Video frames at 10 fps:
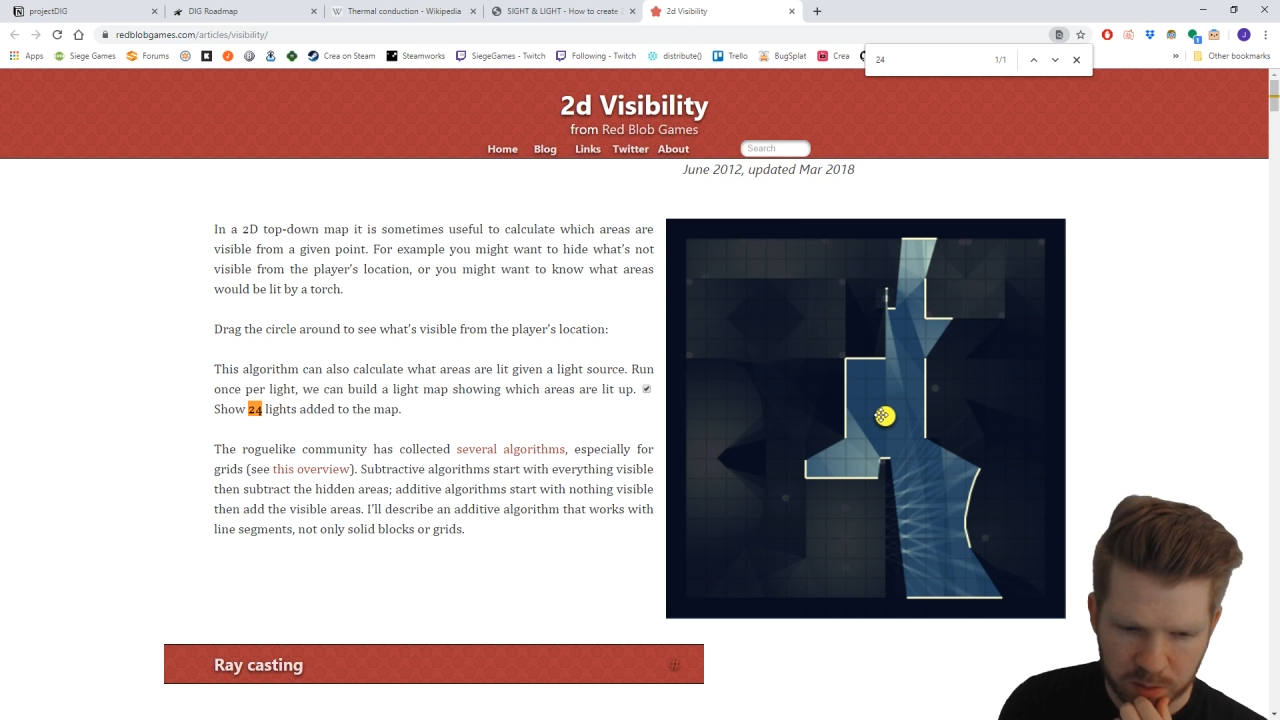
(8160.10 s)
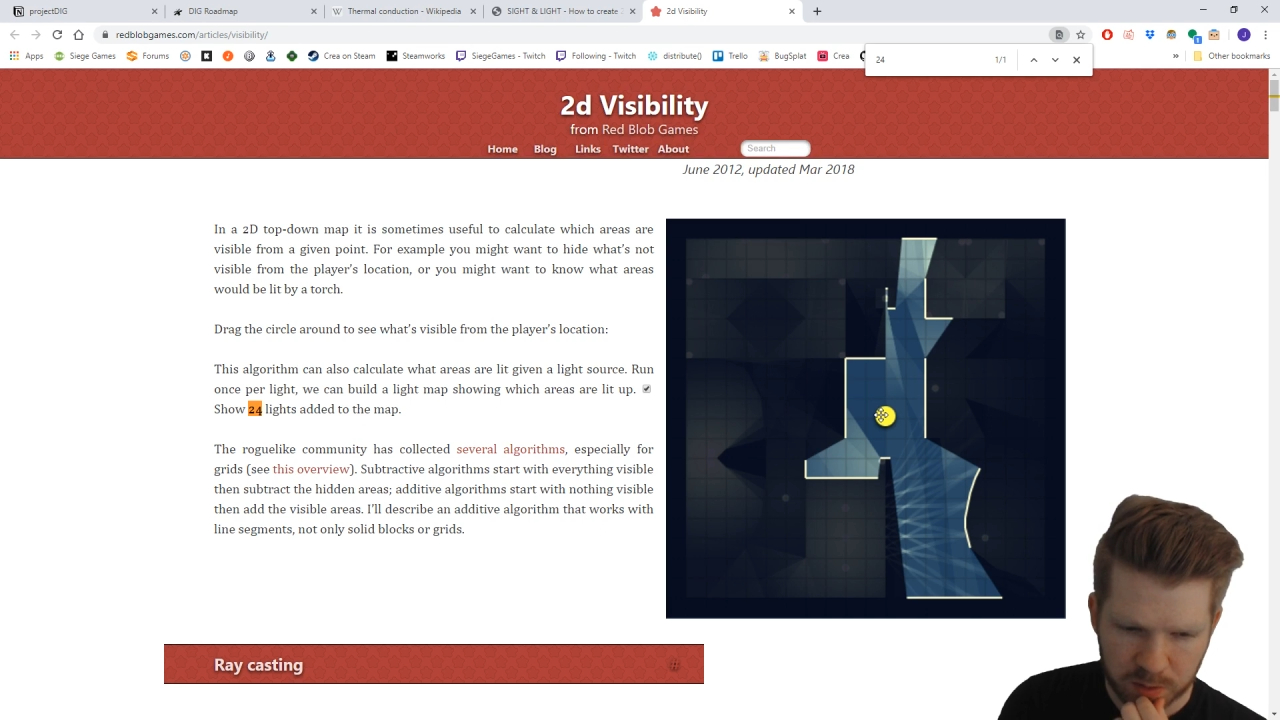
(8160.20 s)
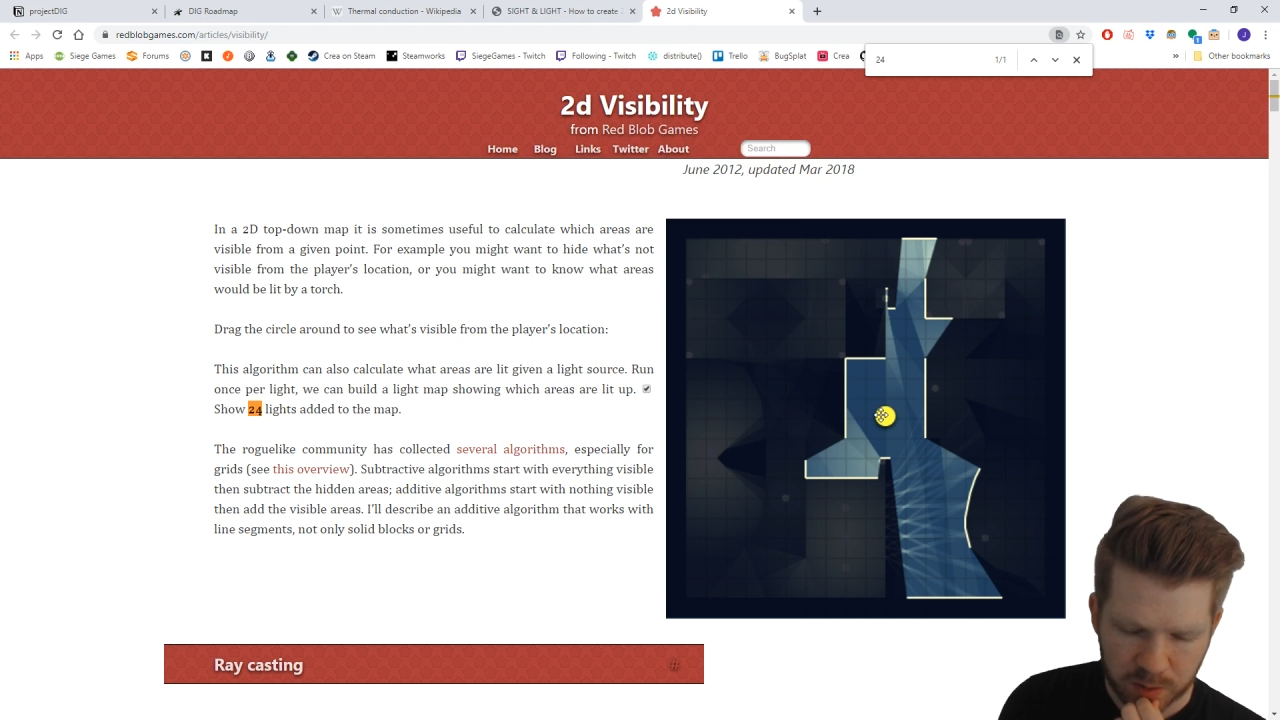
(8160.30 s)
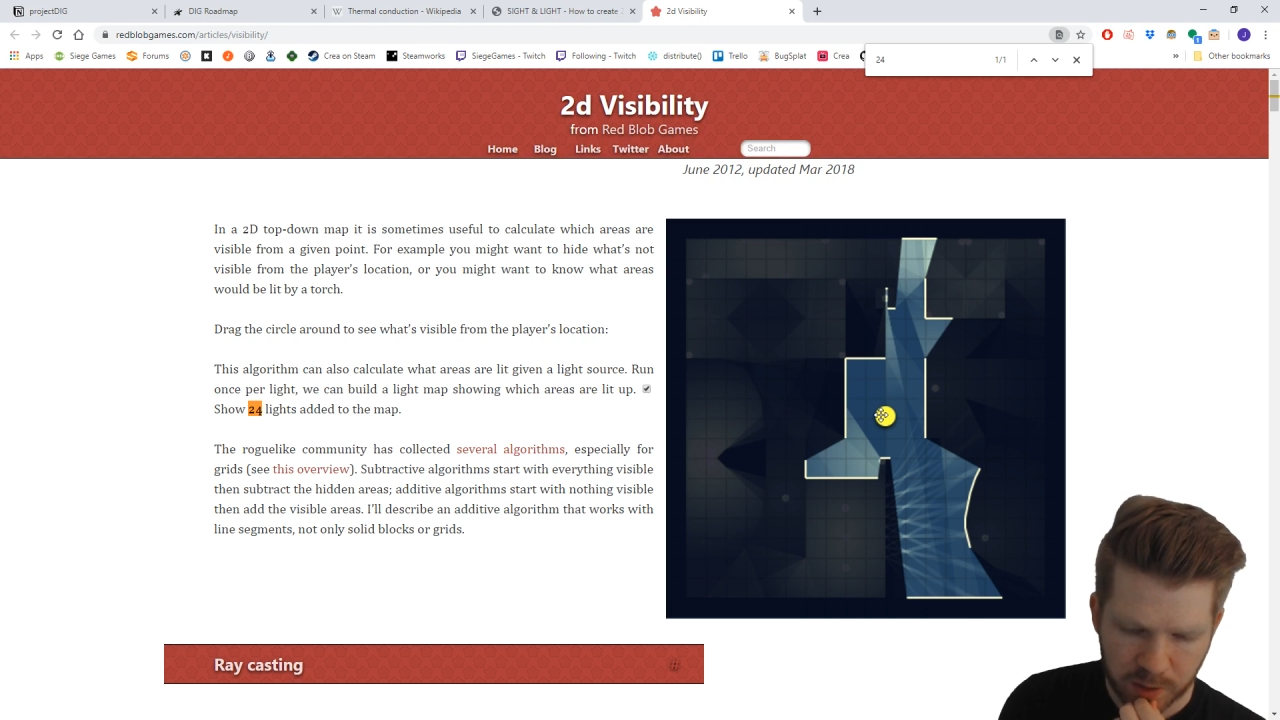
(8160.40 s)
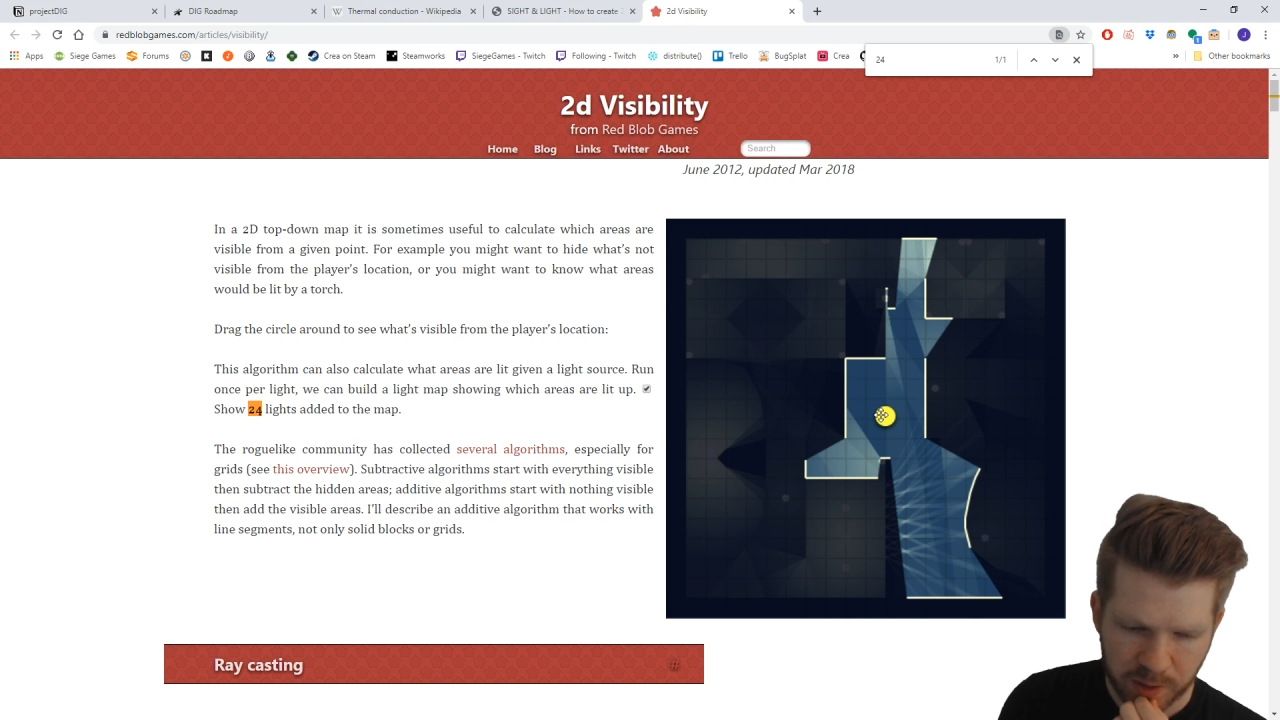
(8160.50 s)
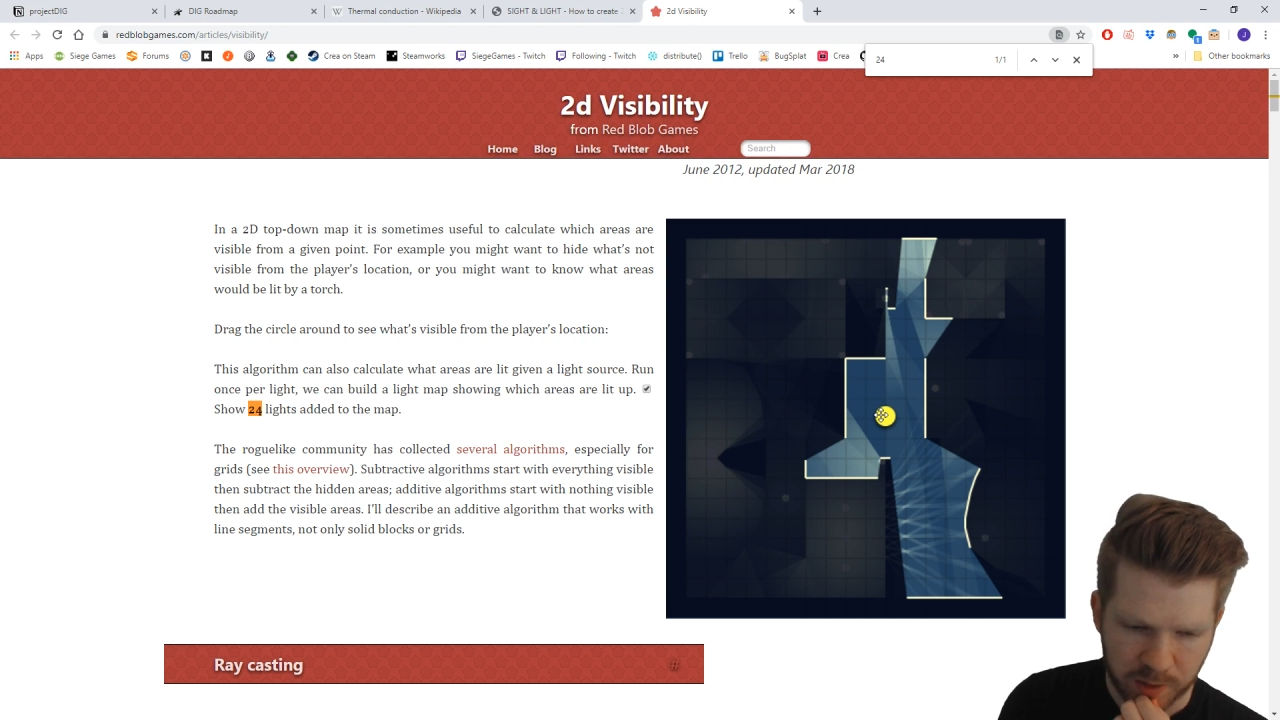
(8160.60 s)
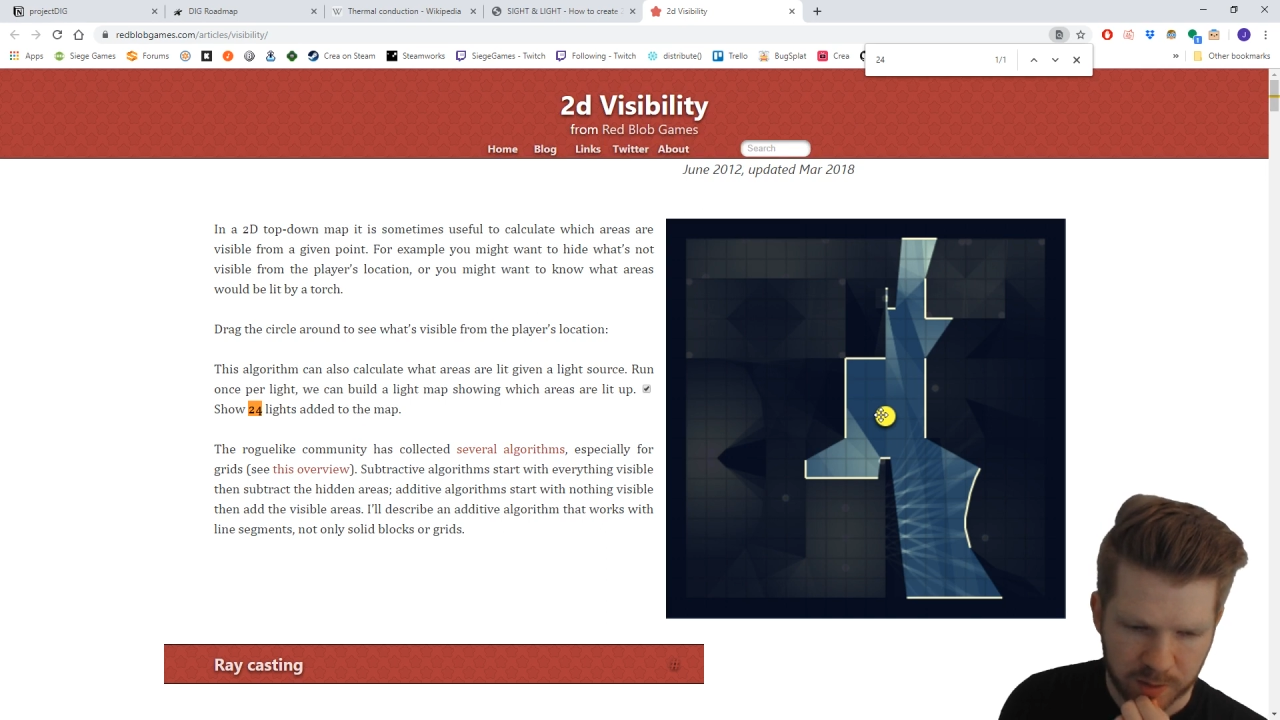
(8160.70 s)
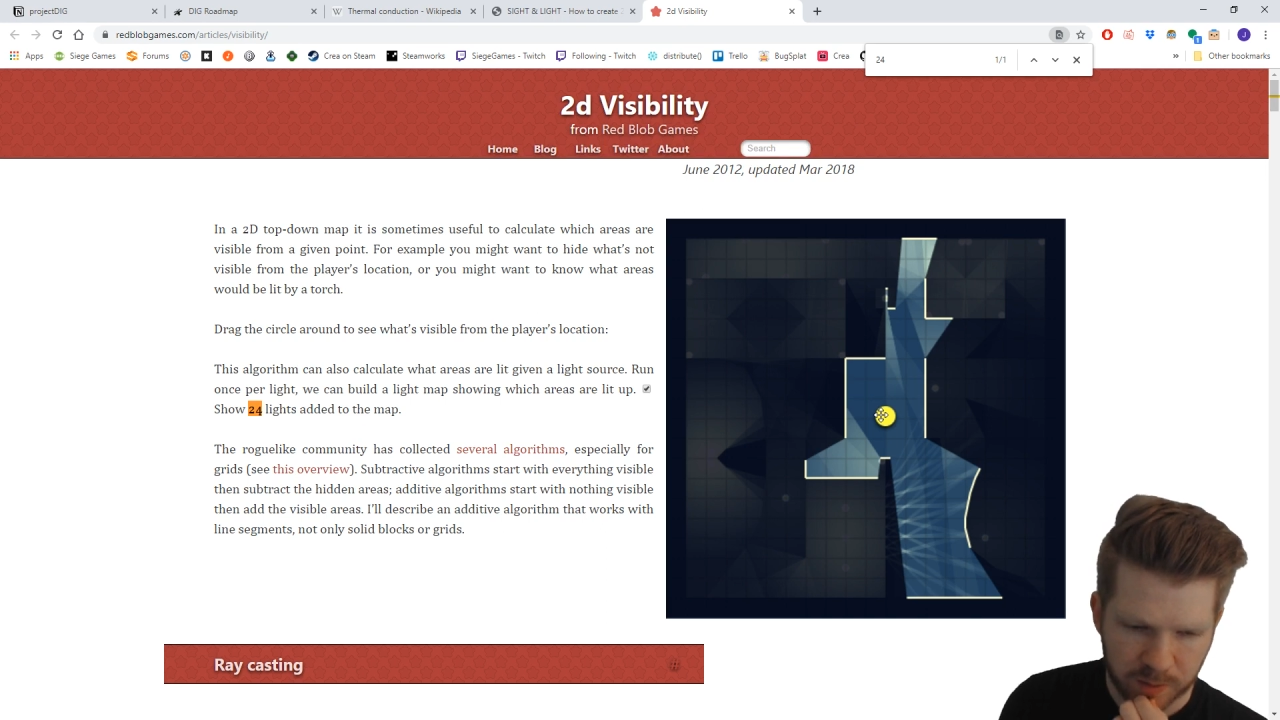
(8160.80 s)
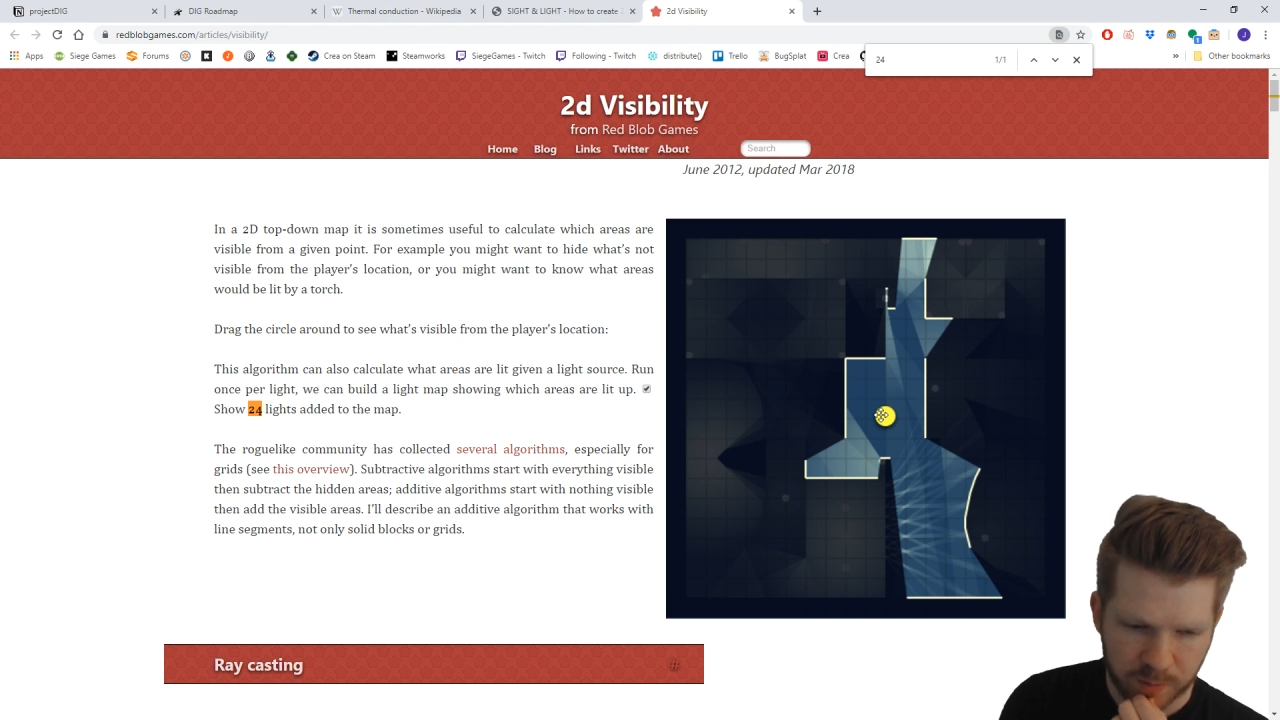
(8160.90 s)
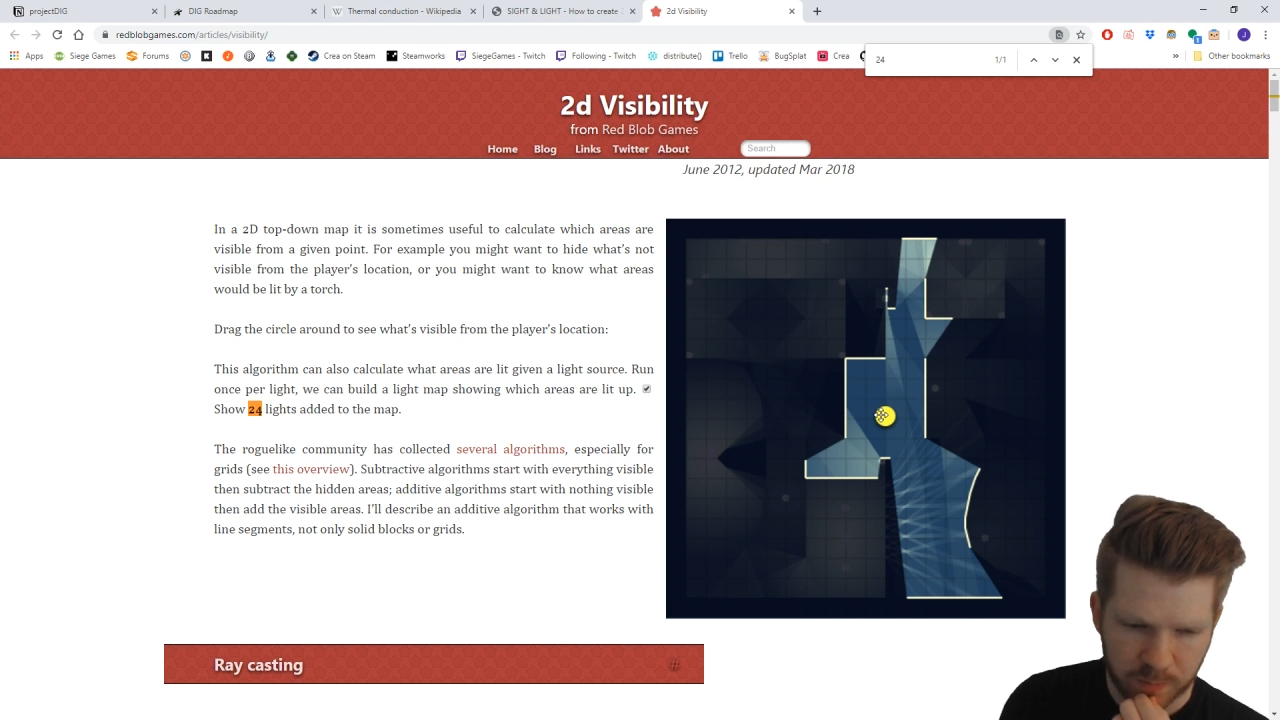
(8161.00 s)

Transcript: like